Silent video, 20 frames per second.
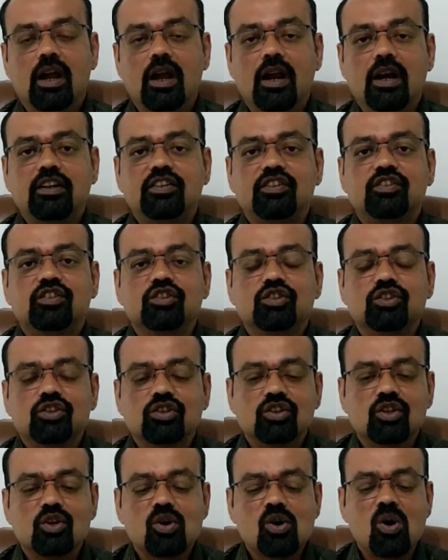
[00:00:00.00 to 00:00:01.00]

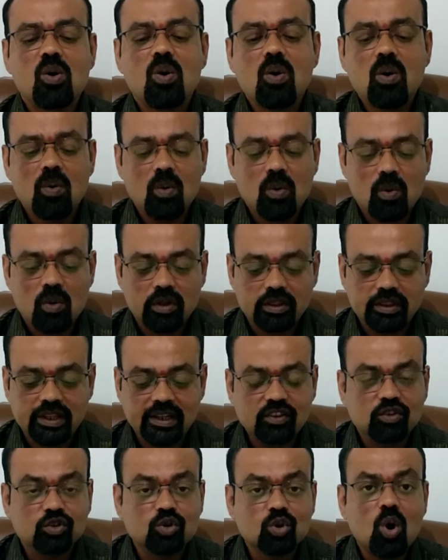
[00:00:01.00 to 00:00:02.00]

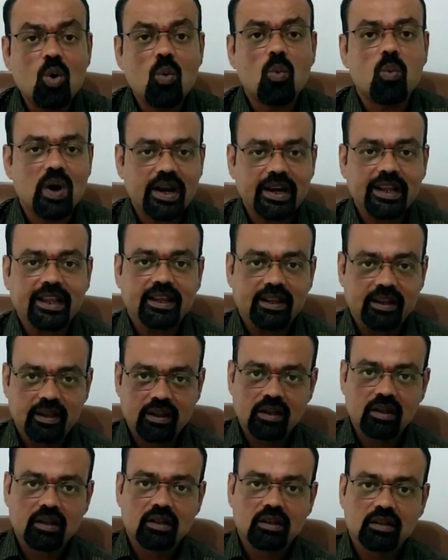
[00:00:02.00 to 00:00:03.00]
There's no worry
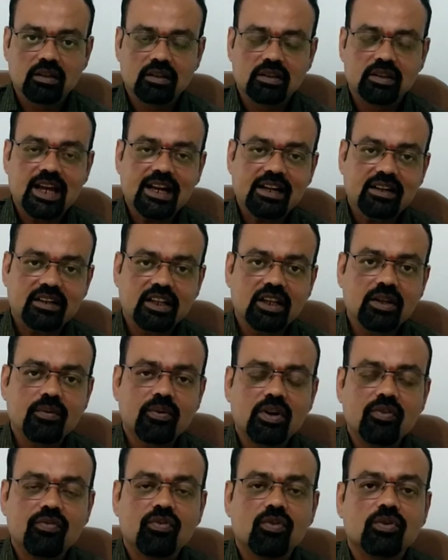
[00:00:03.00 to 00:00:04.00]
that
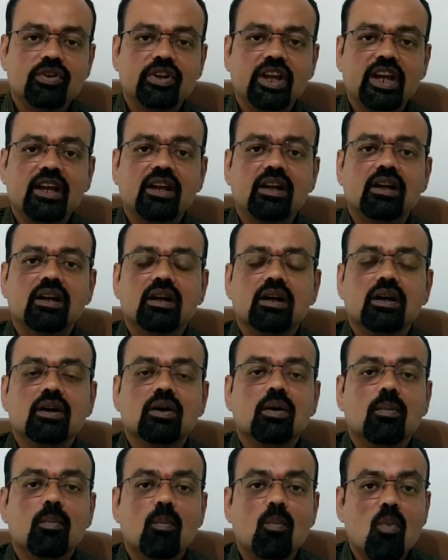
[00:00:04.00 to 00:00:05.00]
even if you take
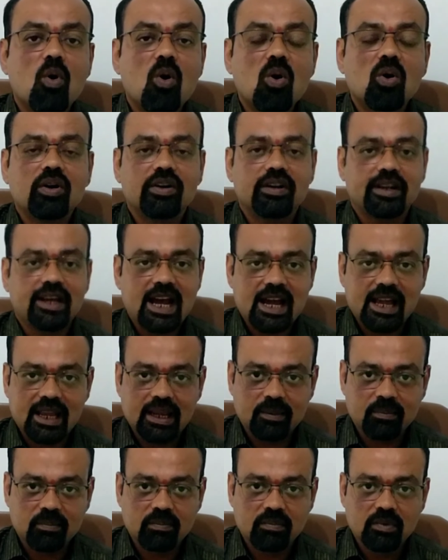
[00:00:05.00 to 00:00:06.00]
more
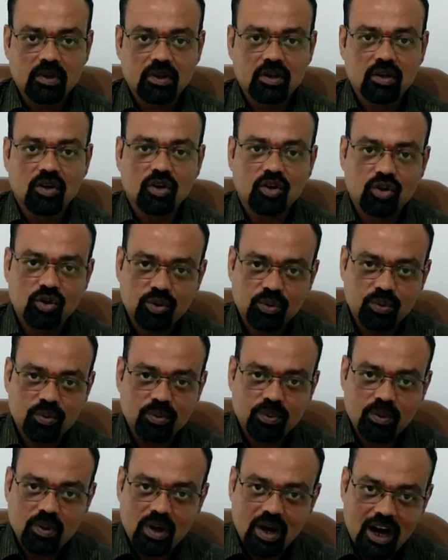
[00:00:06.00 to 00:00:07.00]
time to
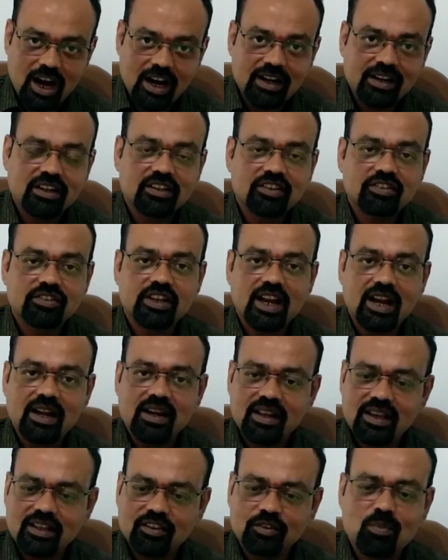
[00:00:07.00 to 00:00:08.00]

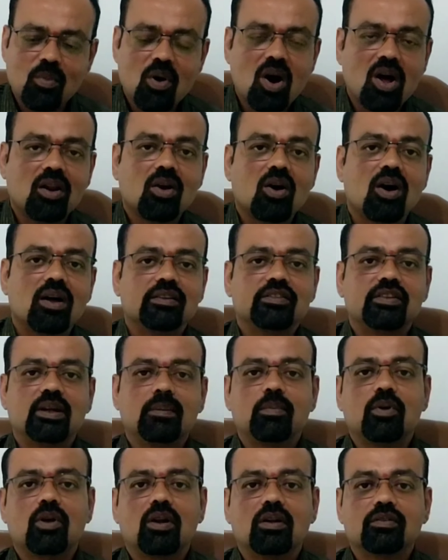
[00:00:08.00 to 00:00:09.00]
understand a small
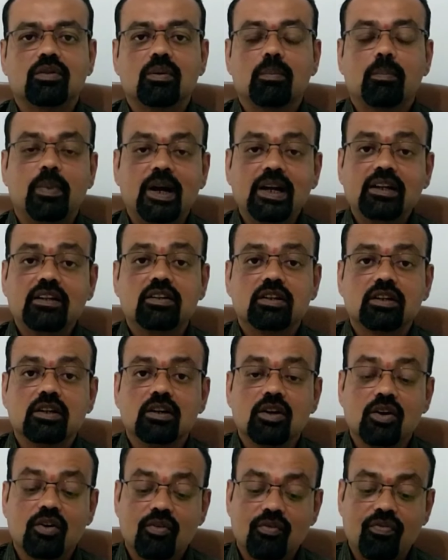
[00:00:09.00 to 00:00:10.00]
concept also, but
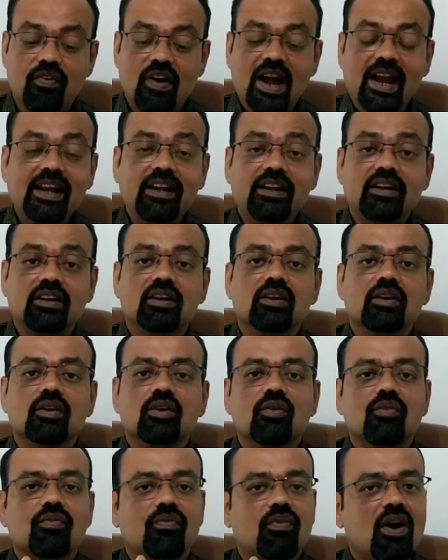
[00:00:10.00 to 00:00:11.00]
fight
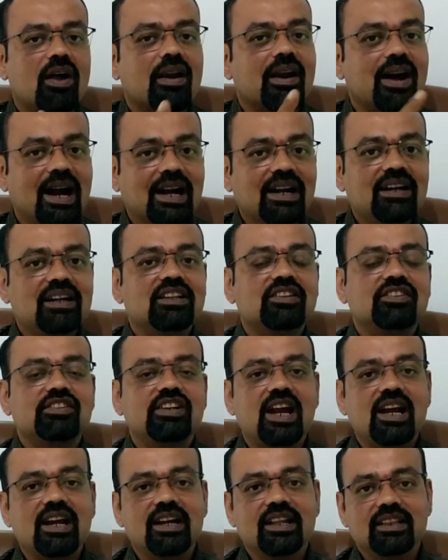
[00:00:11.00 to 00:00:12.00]
for
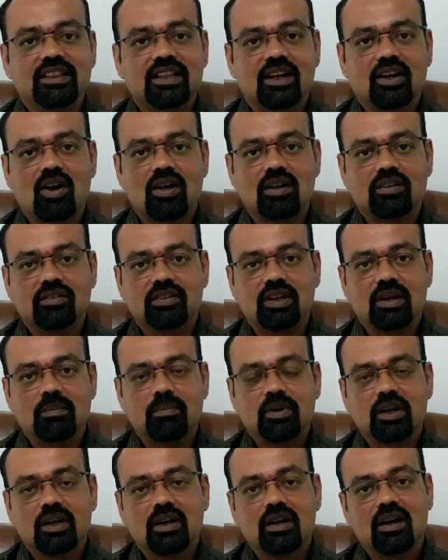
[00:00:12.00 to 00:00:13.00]
understanding the concept
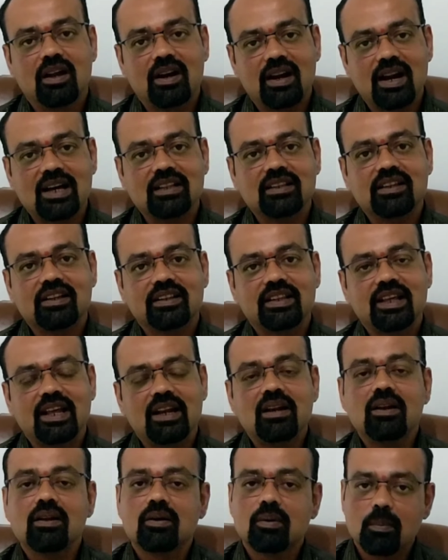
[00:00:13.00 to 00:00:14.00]
rather
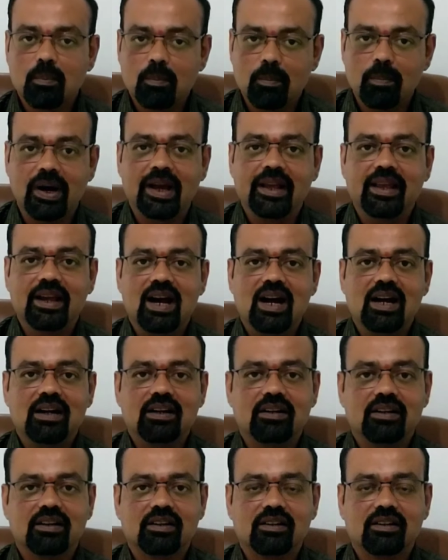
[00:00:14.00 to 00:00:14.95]
than by heart.